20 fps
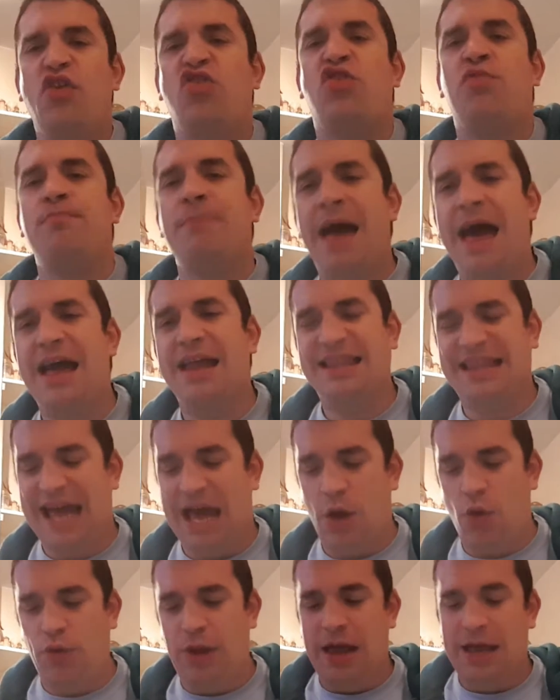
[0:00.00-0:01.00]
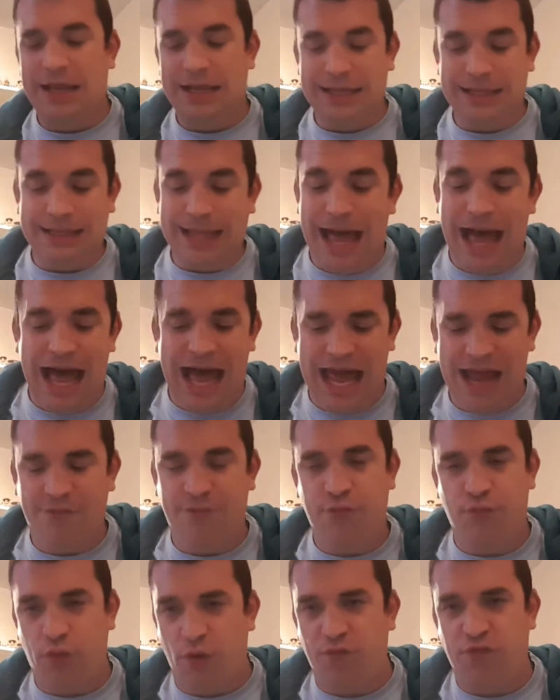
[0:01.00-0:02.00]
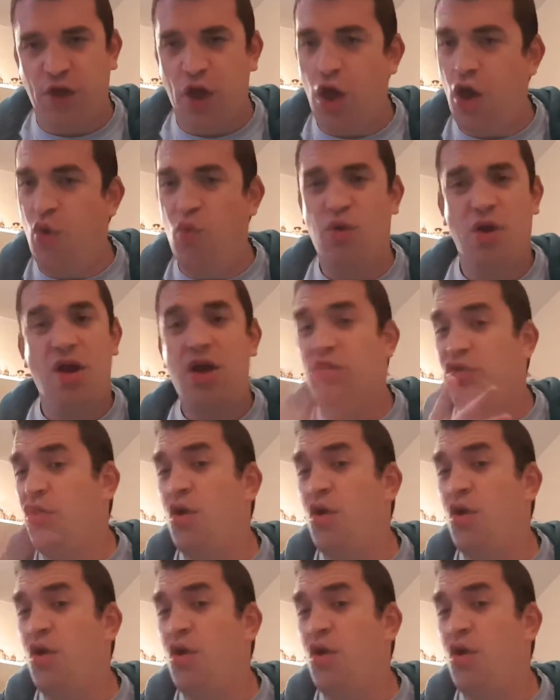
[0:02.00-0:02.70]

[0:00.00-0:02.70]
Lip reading: SmackDown Live review.